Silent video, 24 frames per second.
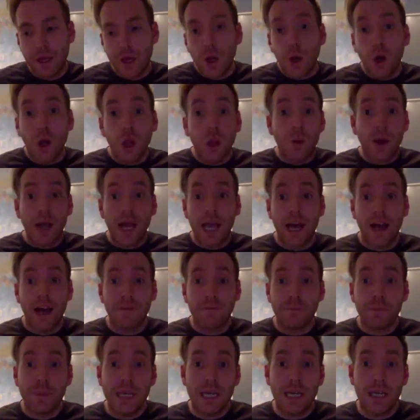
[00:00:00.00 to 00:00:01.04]
although I
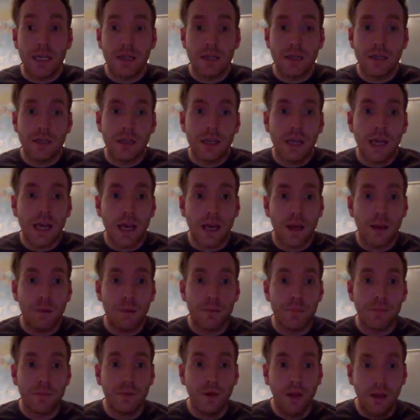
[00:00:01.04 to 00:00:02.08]
haven't been
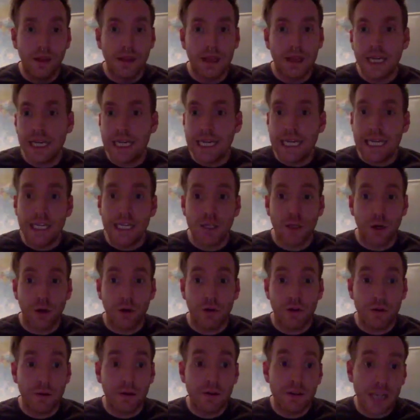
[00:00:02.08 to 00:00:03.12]
the lead
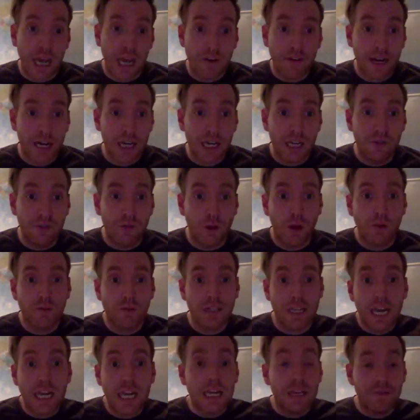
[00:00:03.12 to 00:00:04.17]
or directly involved
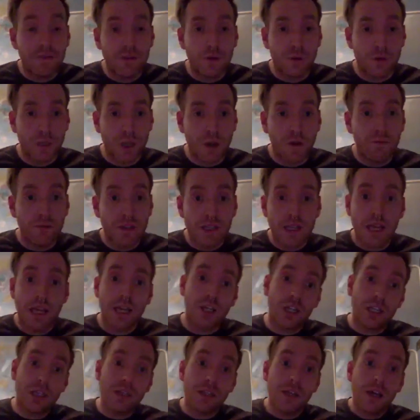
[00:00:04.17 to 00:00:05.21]
in any of those
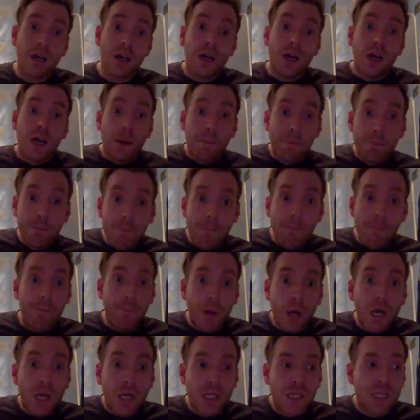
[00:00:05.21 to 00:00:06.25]
conversations.
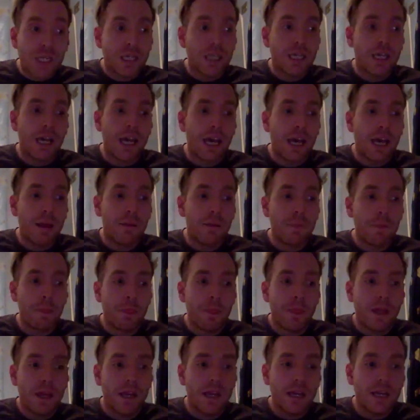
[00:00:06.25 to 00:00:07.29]
But
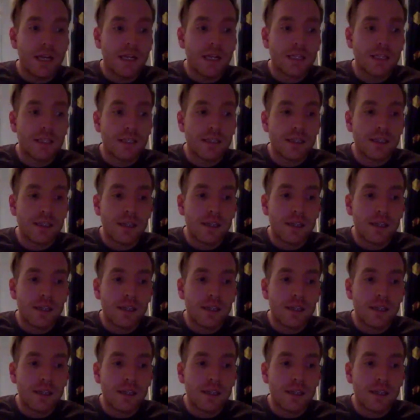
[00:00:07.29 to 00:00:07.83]
it's